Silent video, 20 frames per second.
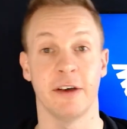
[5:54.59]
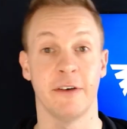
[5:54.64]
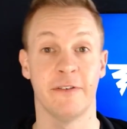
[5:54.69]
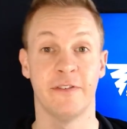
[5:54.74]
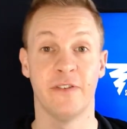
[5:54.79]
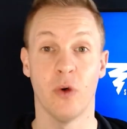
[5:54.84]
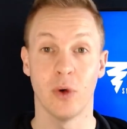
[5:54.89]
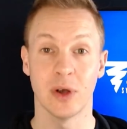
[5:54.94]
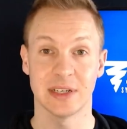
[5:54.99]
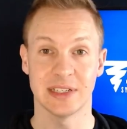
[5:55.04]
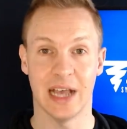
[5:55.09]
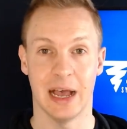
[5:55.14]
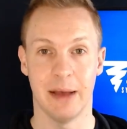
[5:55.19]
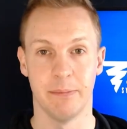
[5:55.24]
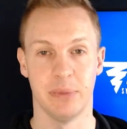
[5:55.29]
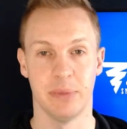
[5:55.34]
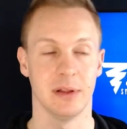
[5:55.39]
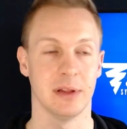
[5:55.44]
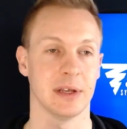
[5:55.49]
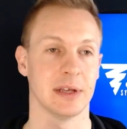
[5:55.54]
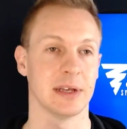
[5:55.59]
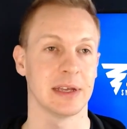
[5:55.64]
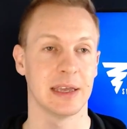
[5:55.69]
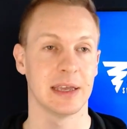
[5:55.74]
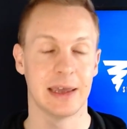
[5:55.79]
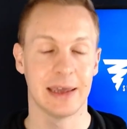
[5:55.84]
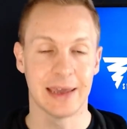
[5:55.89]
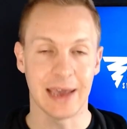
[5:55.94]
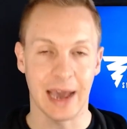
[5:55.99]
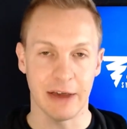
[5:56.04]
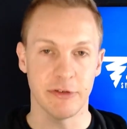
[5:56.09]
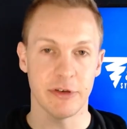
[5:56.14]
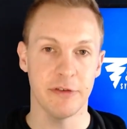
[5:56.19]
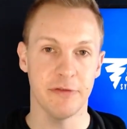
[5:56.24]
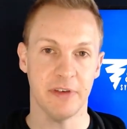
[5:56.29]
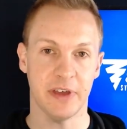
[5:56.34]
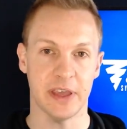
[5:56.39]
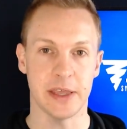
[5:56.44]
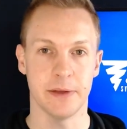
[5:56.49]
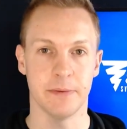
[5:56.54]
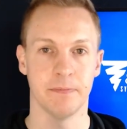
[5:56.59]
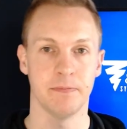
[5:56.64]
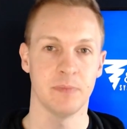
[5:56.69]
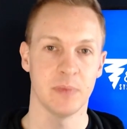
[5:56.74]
For example, Gary Vee.